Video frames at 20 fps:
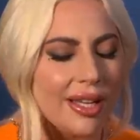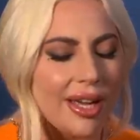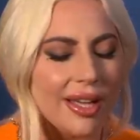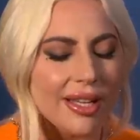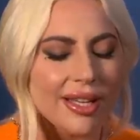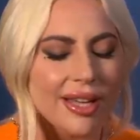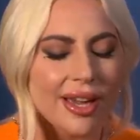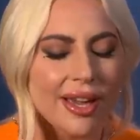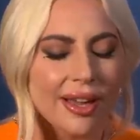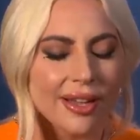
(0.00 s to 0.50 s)
I
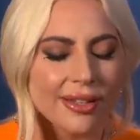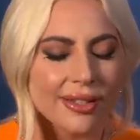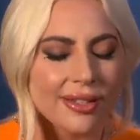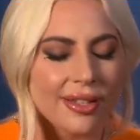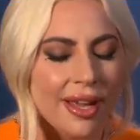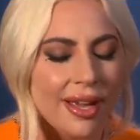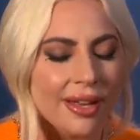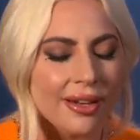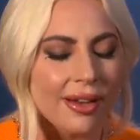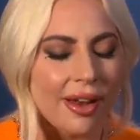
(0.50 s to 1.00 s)
can't
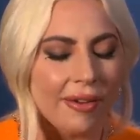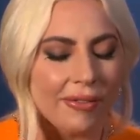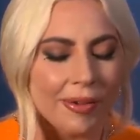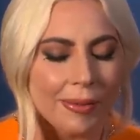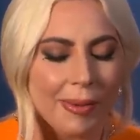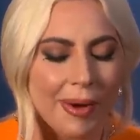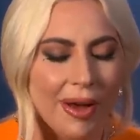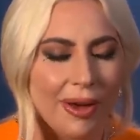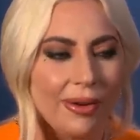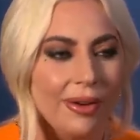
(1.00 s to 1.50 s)
say enough
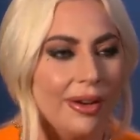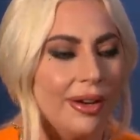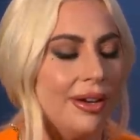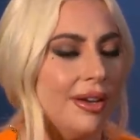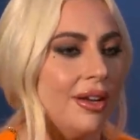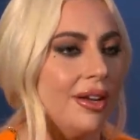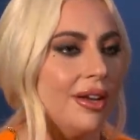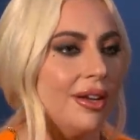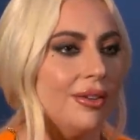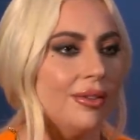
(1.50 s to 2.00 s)
about
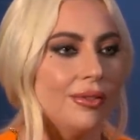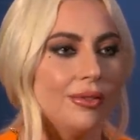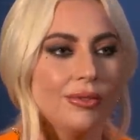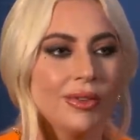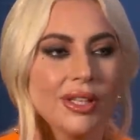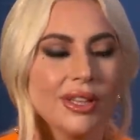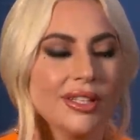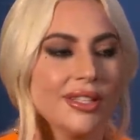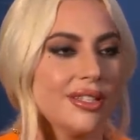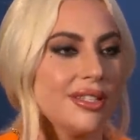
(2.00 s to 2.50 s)

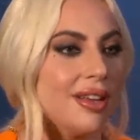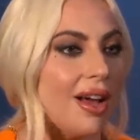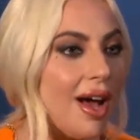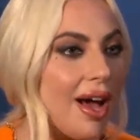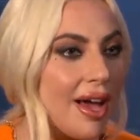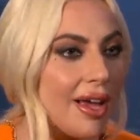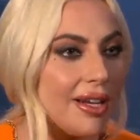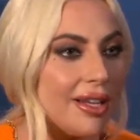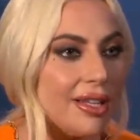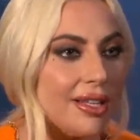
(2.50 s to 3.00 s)
Ridley Scott.